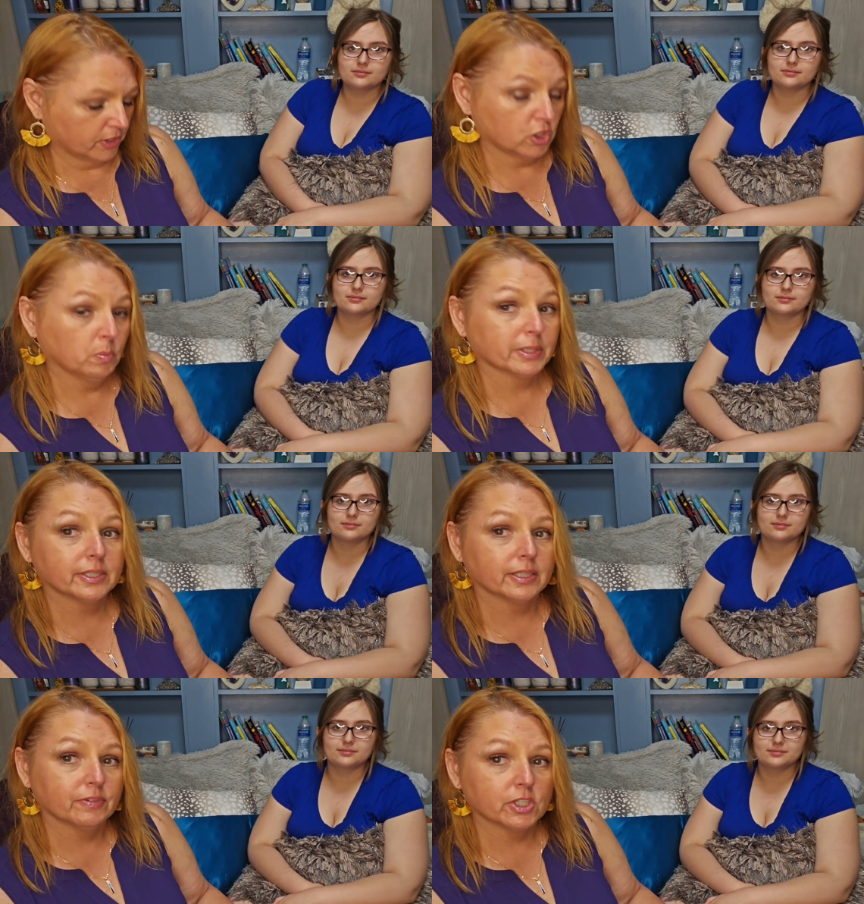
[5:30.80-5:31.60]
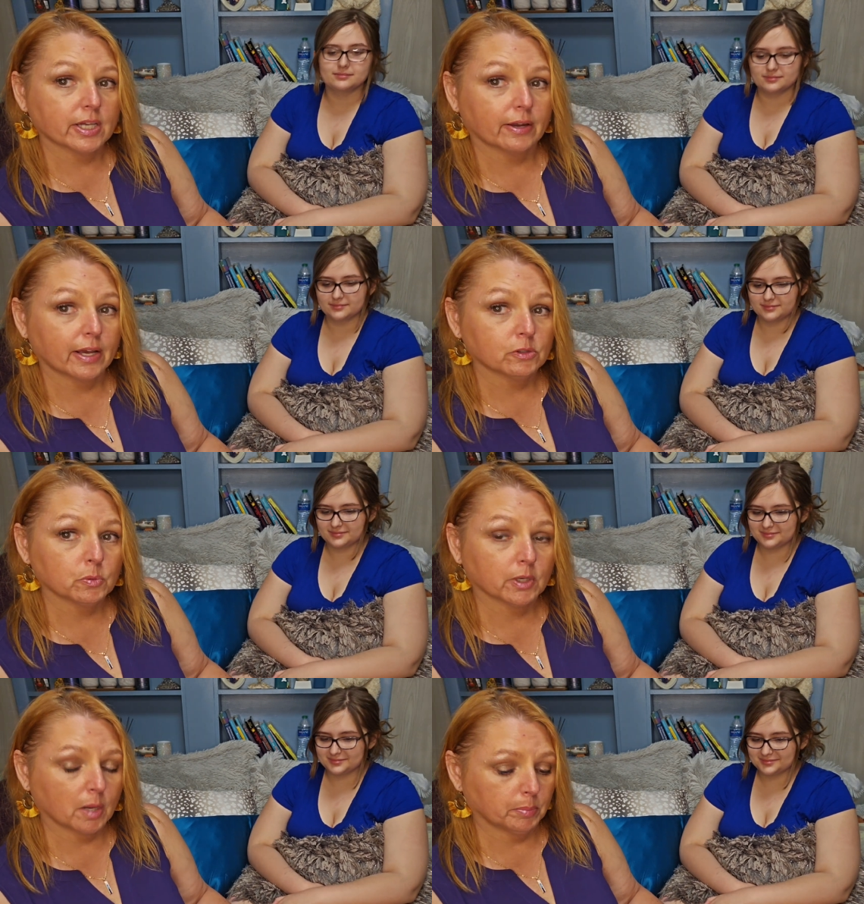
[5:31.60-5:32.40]
Speaker 1: And she wants to give a shout out
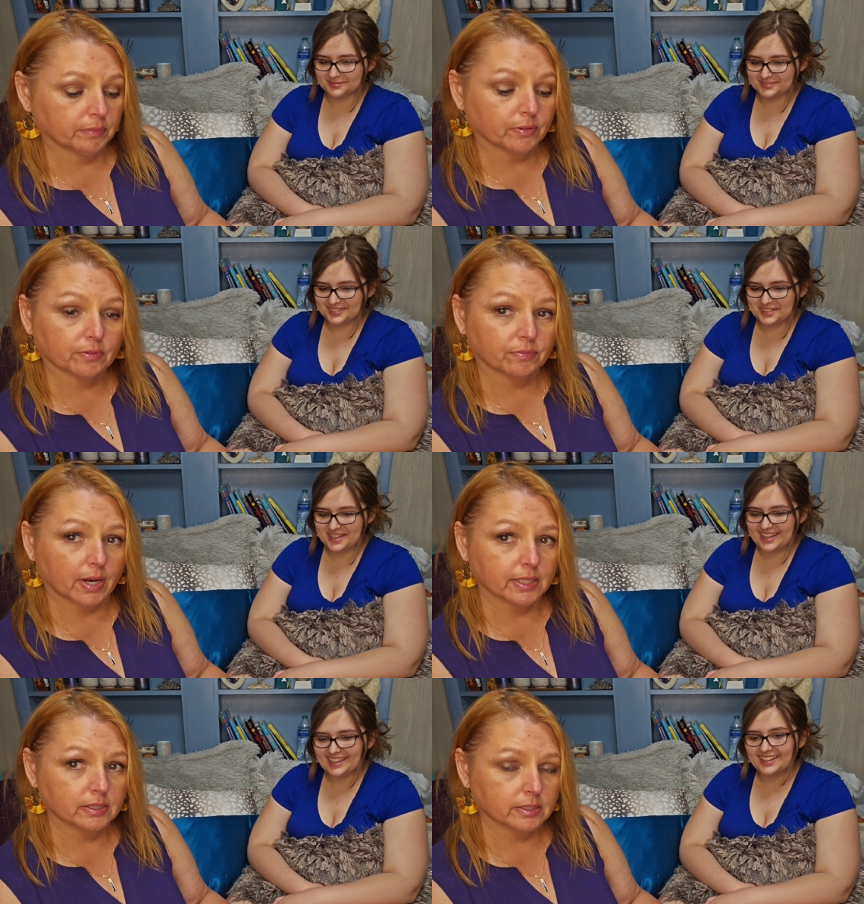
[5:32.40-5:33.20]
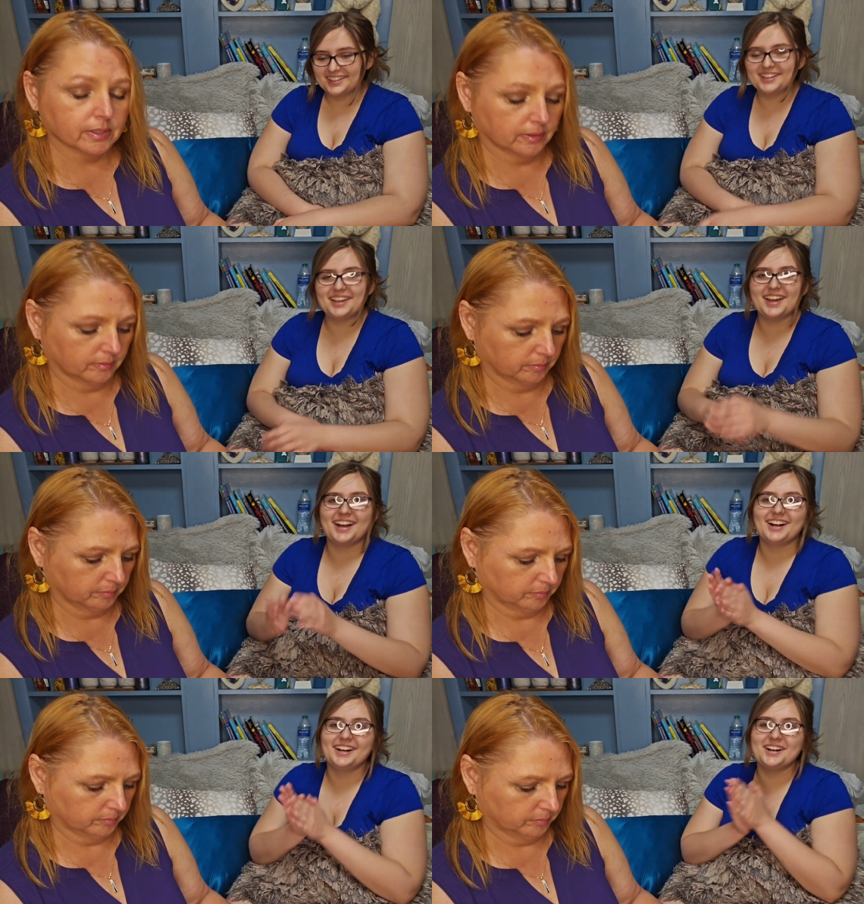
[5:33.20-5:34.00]
to a couple of her friends.
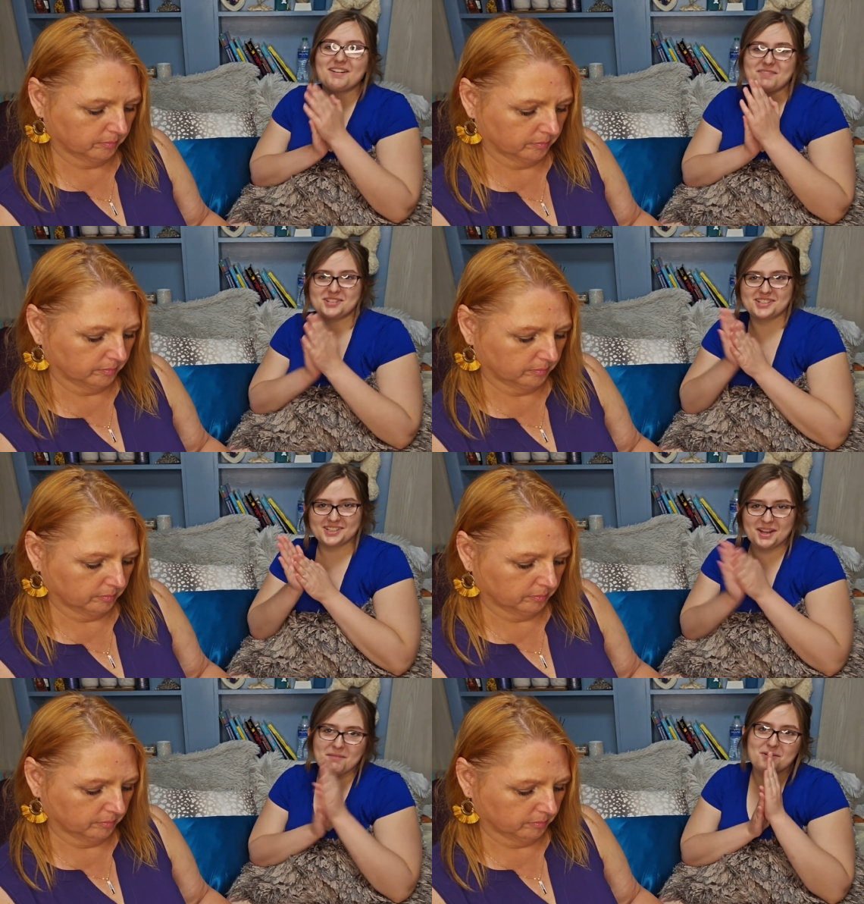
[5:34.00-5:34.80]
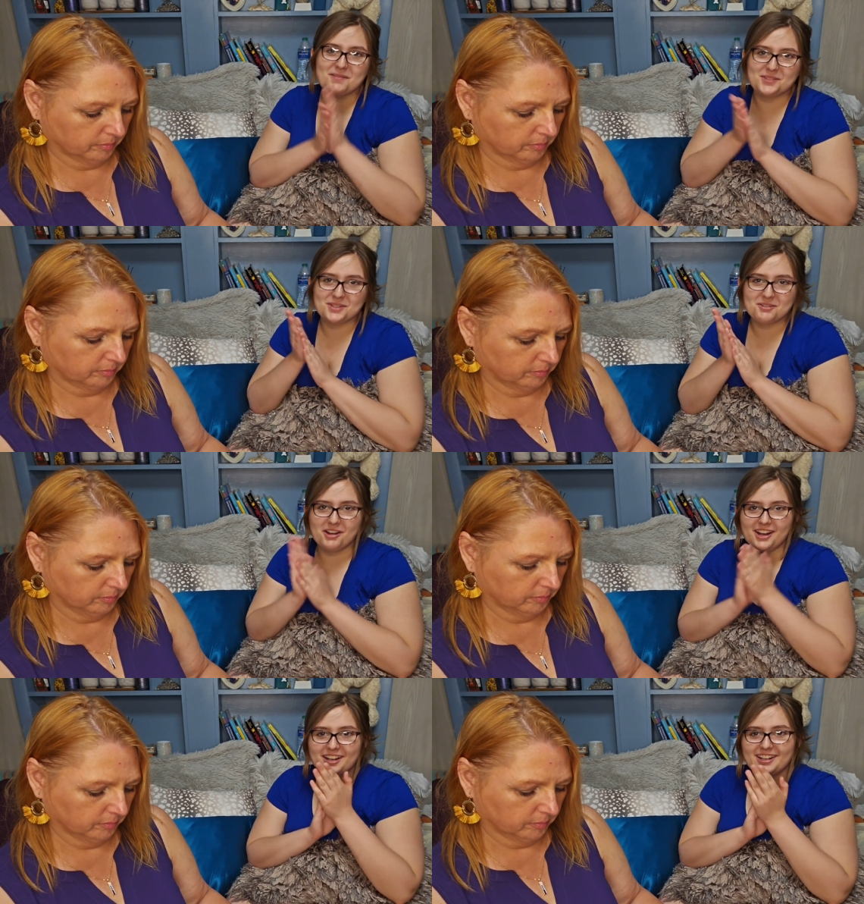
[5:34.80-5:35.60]
Speaker 2: Yeah, um, since a couple of you
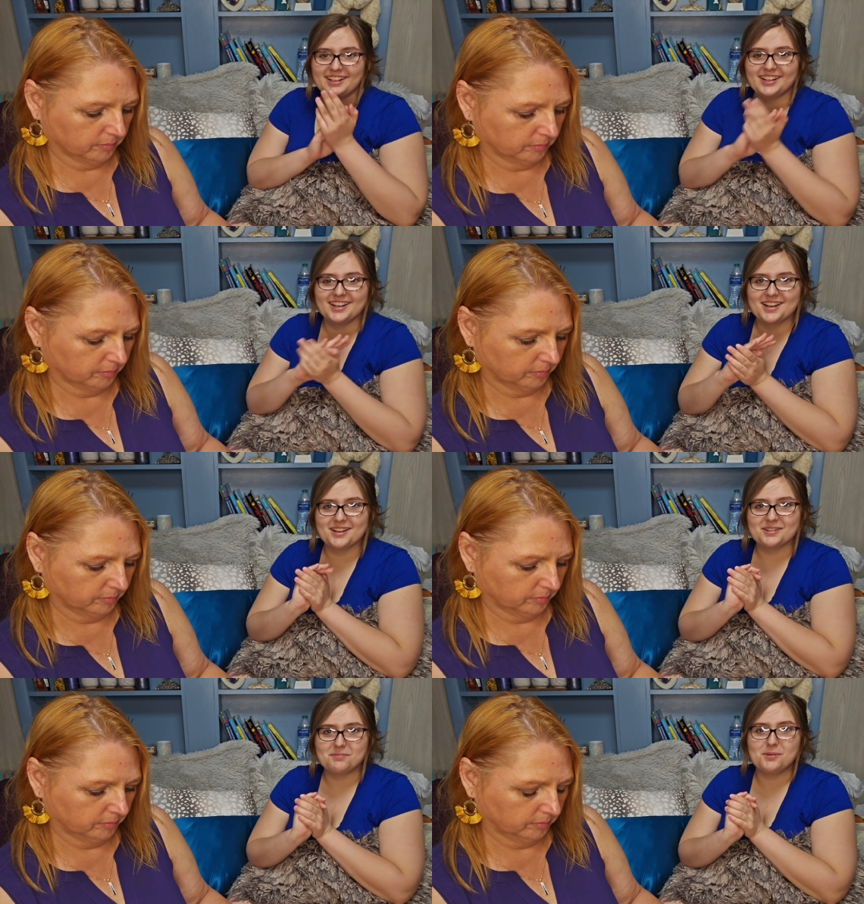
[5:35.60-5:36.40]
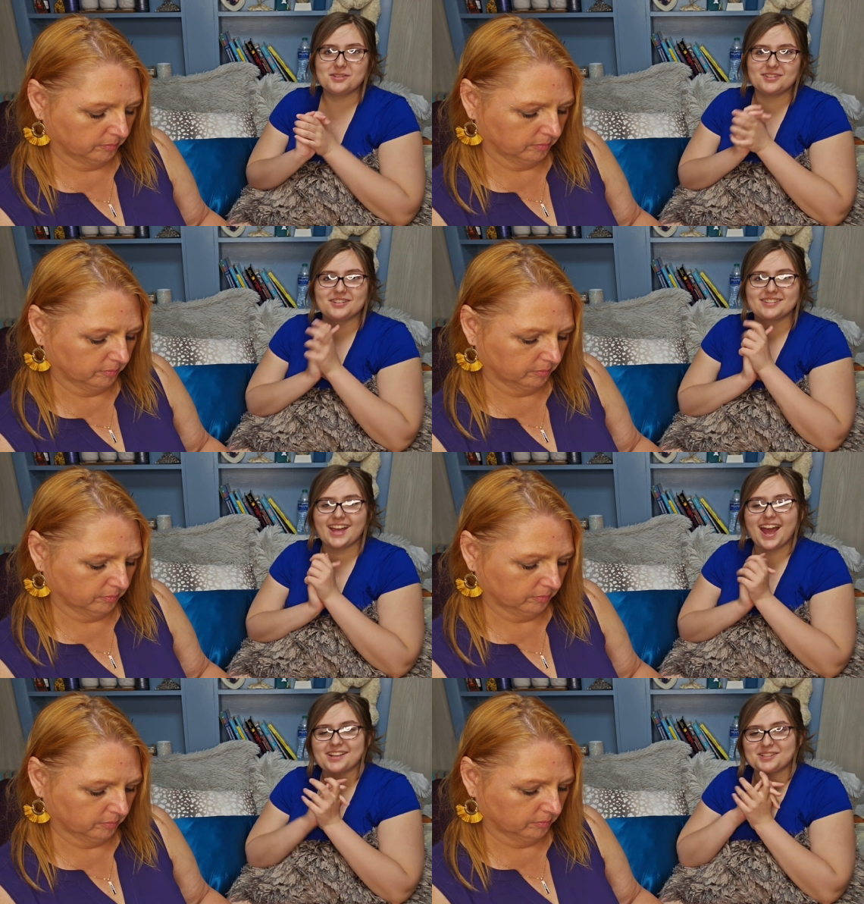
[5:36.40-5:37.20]
uh, poopsters
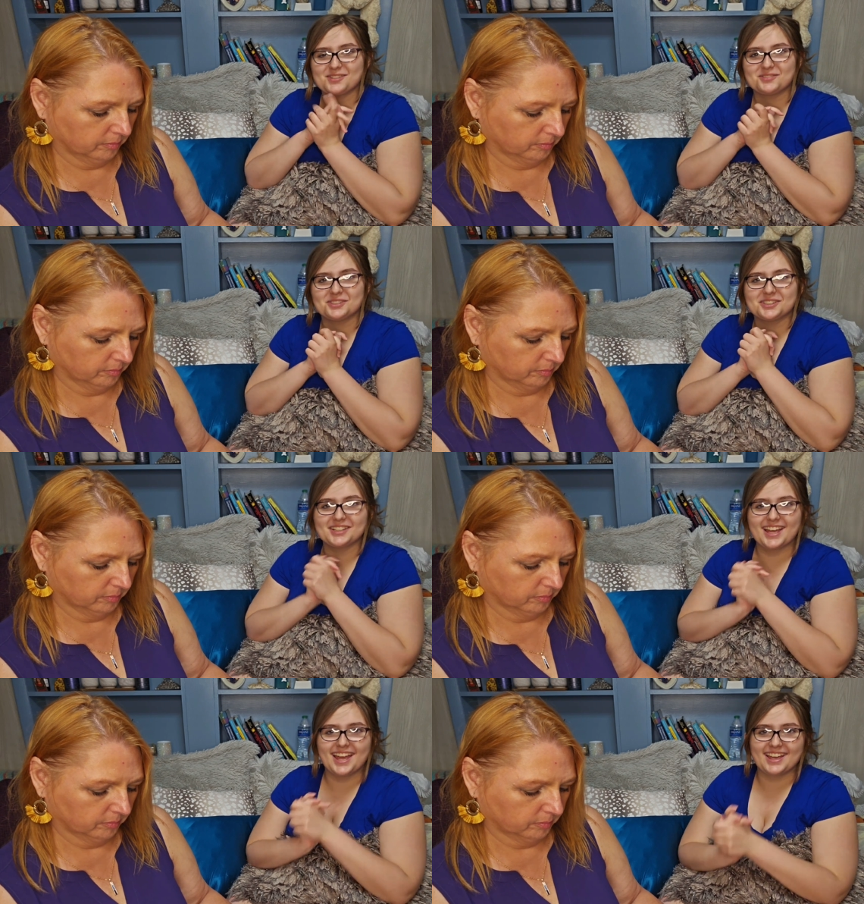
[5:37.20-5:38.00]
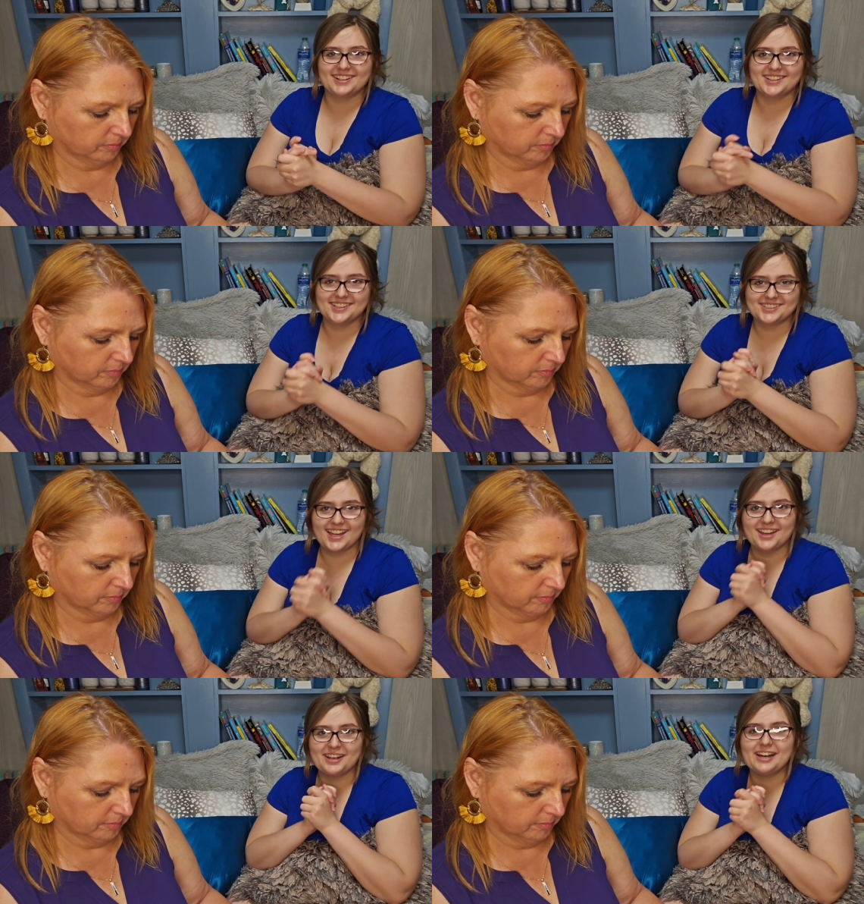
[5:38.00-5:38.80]
asked for a uh,
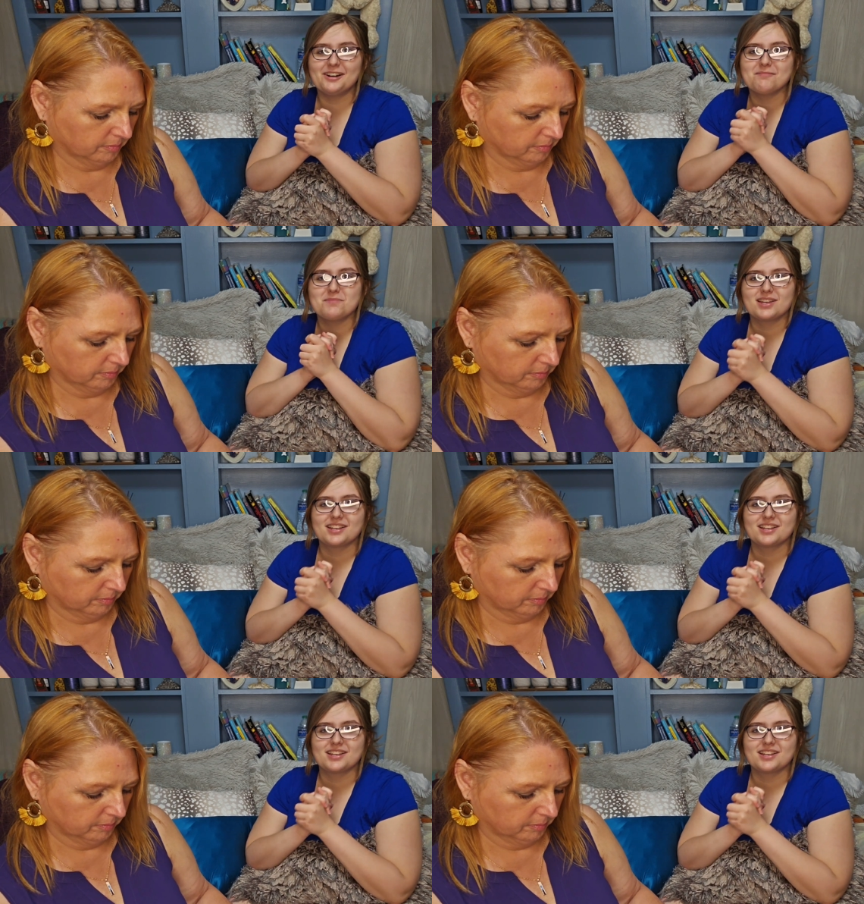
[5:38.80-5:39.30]
shout out,